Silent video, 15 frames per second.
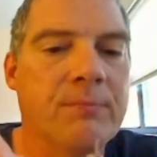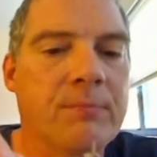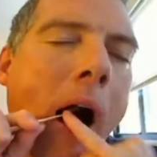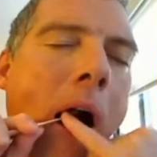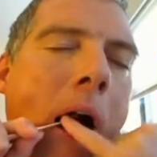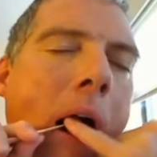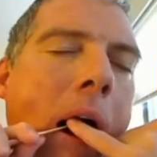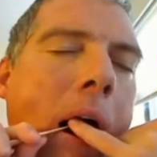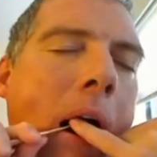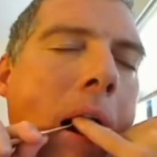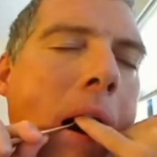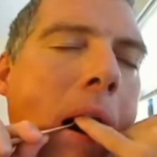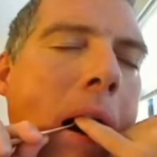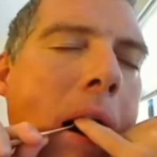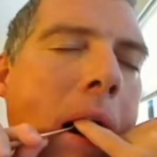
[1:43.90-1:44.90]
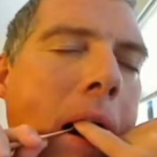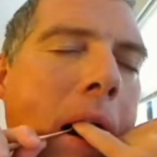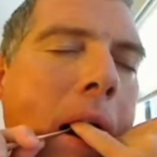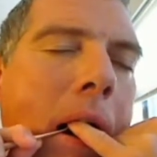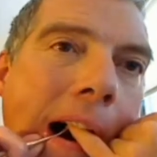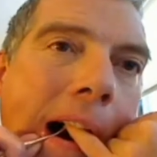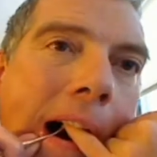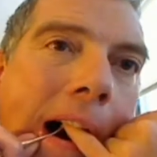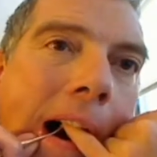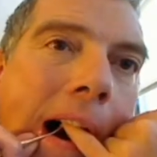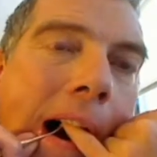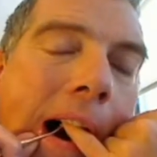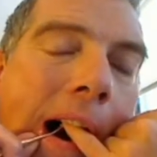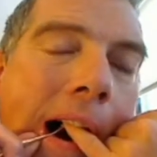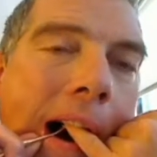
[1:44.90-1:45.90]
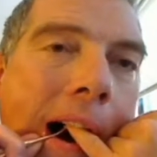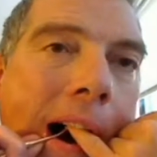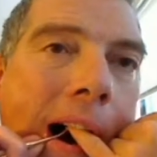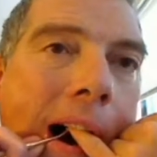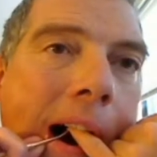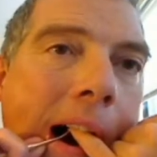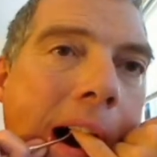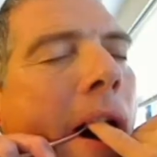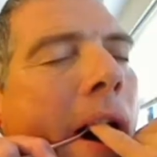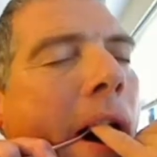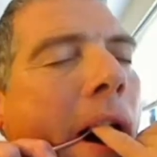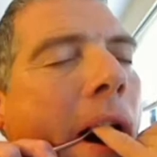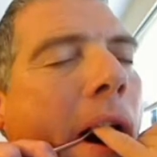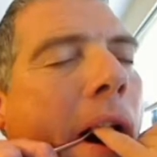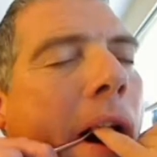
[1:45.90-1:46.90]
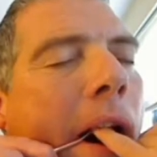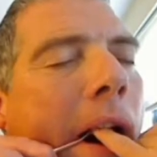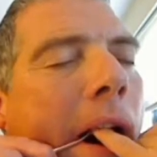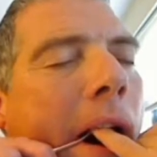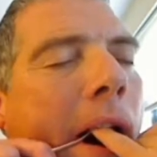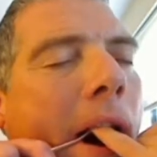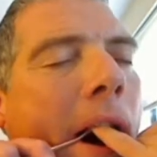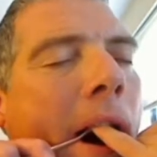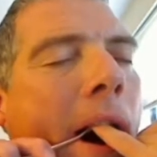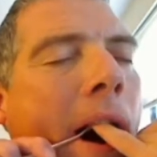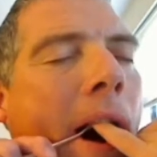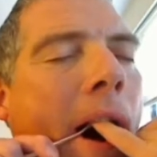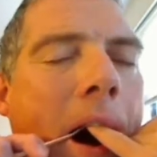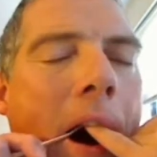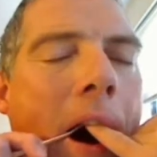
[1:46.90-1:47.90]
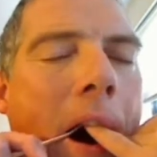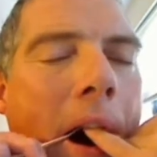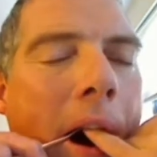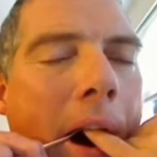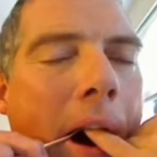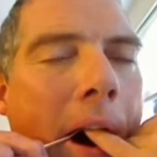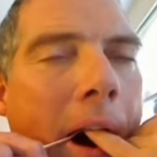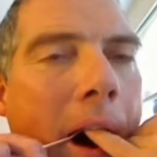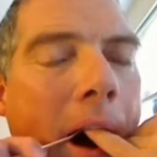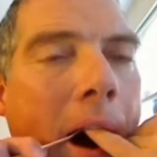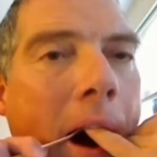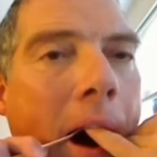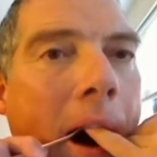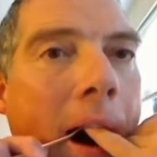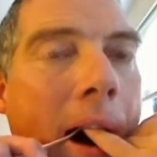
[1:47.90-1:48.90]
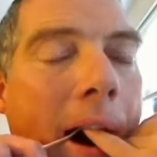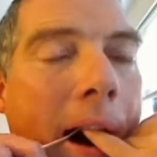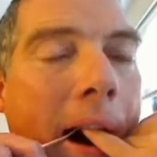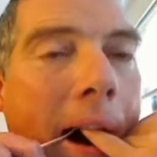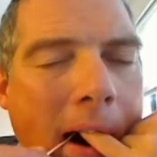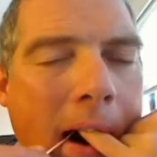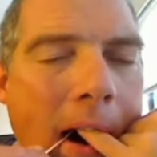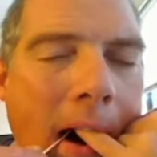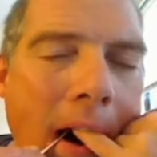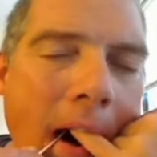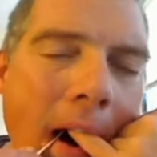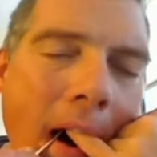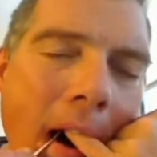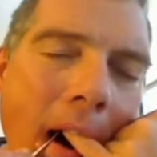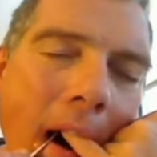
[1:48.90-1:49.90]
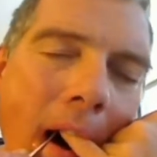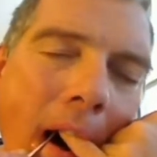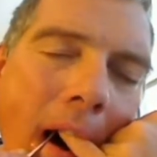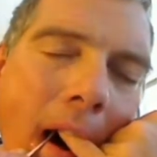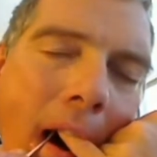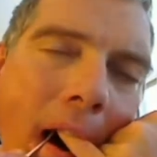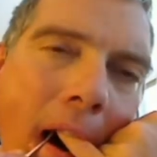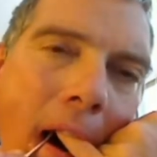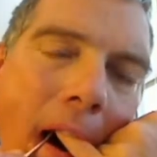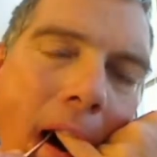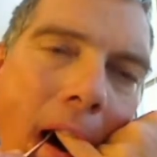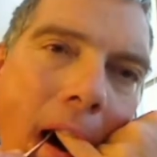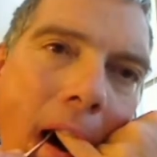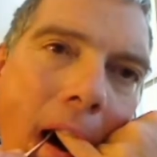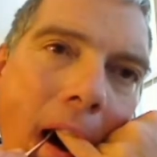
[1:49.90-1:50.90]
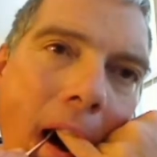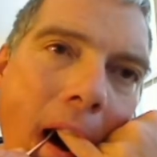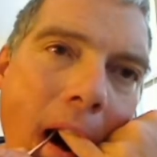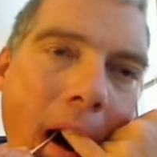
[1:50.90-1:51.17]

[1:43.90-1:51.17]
Nobody speaks.